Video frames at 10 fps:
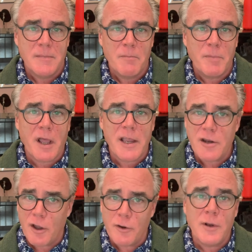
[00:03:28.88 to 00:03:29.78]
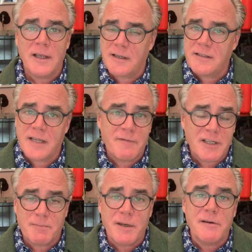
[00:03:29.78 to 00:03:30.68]
But I know, as I say, I've
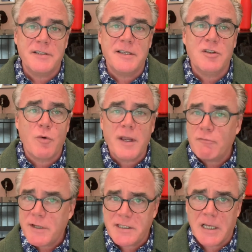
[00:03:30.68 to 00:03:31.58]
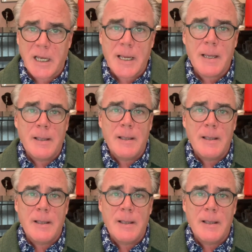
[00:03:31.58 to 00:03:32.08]
experienced this quite recently,